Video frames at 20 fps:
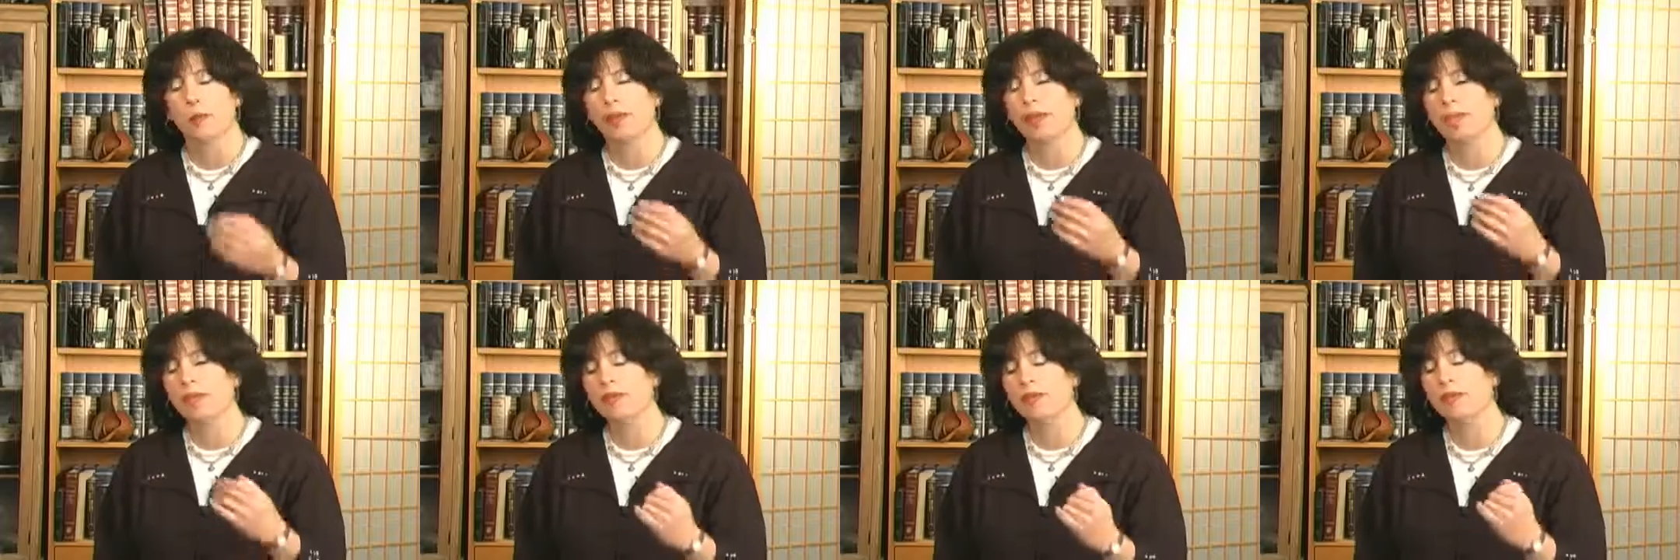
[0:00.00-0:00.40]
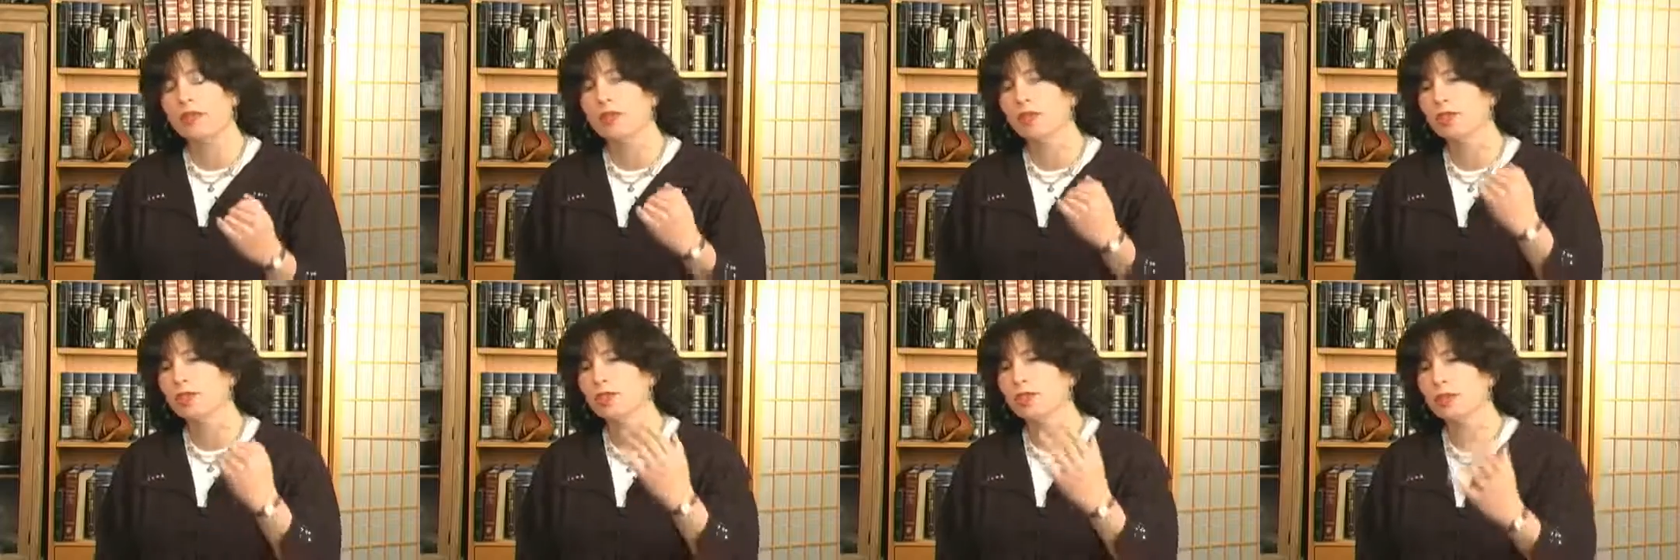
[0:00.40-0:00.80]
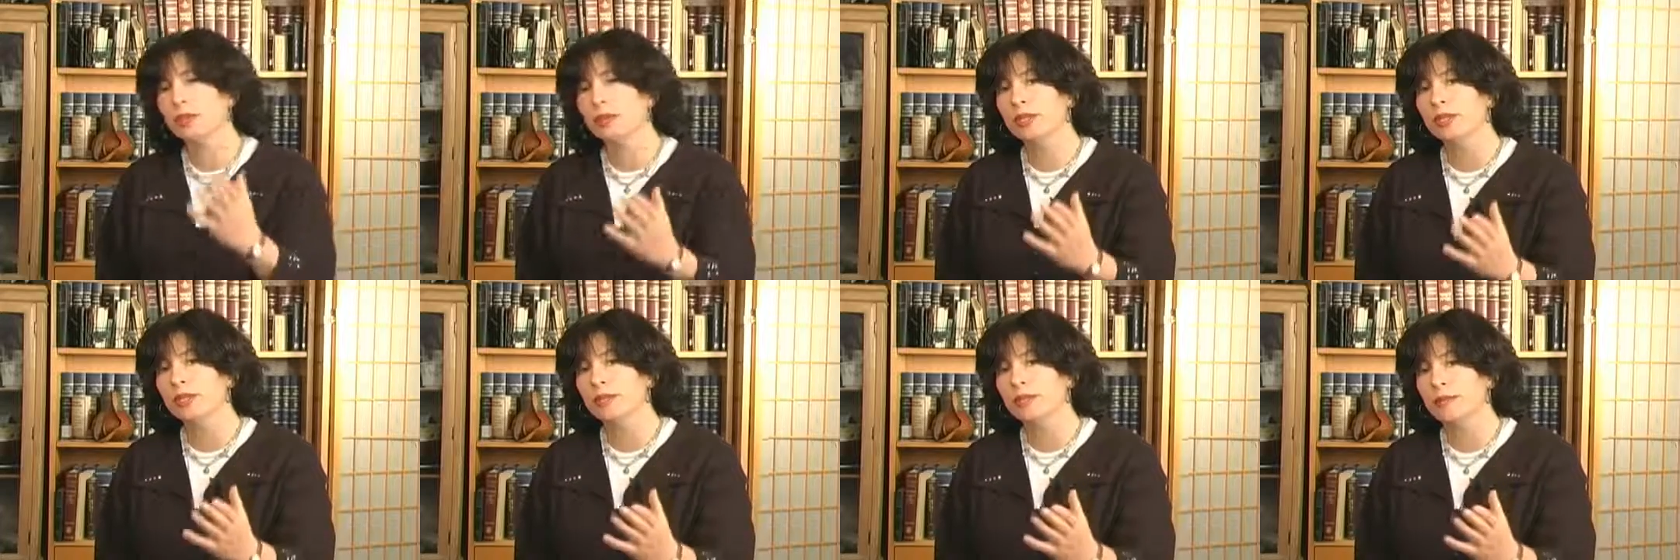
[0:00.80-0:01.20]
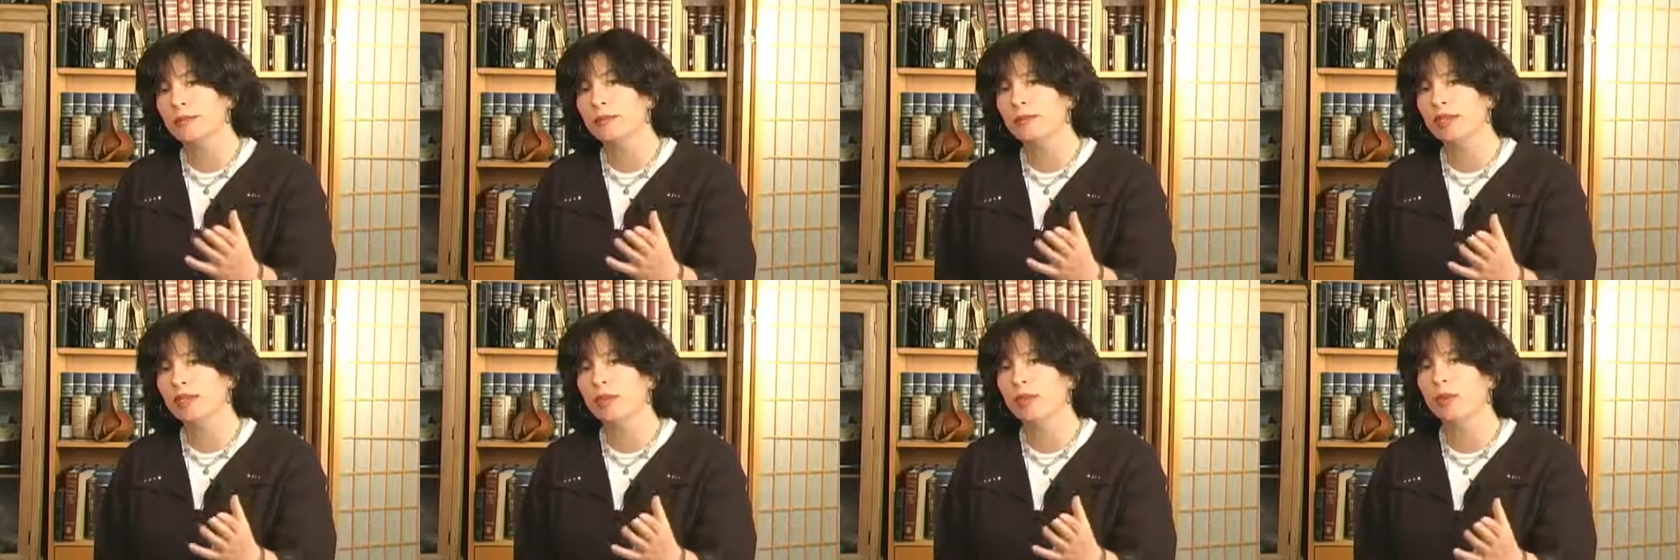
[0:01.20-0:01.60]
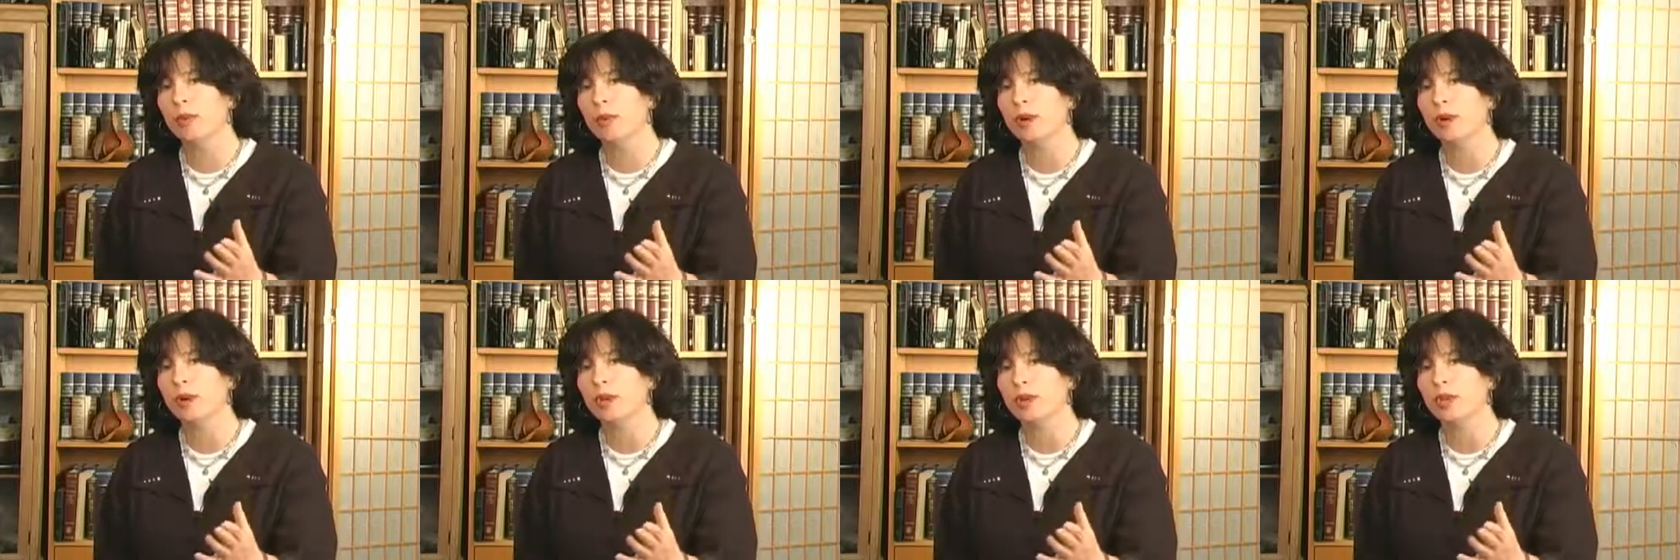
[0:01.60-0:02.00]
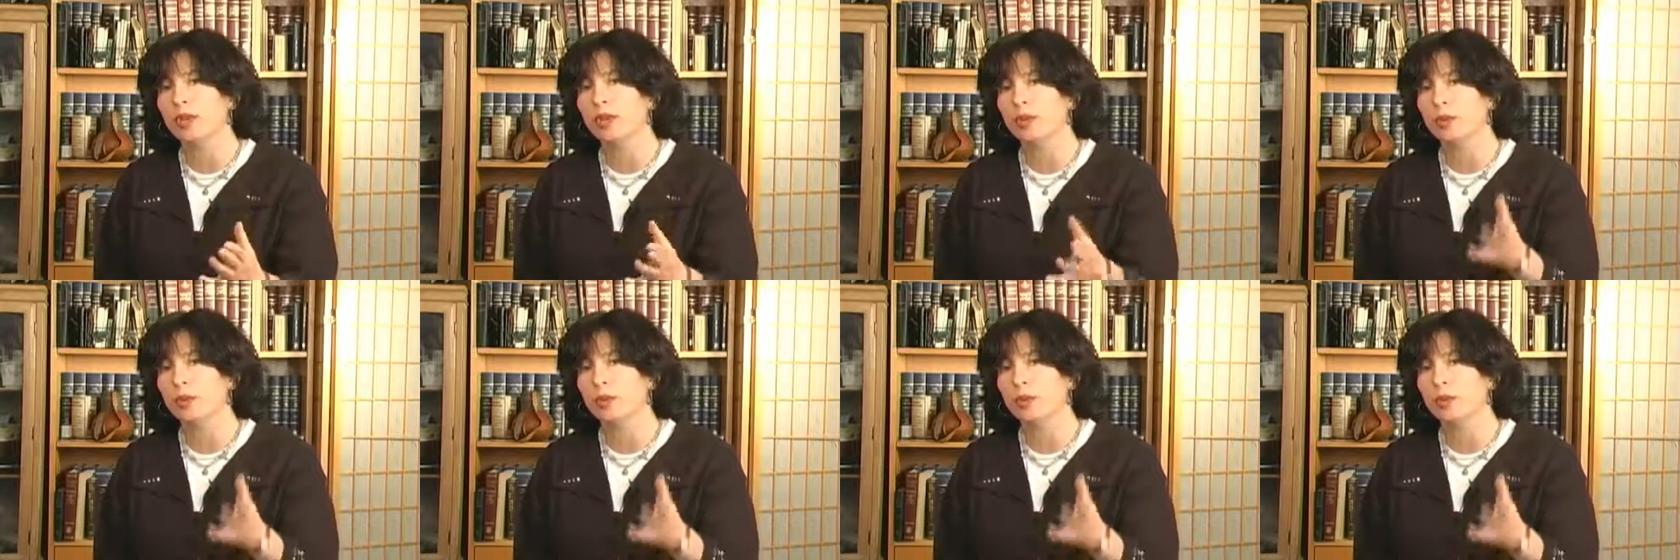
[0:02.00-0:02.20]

But if you're doing something wrong,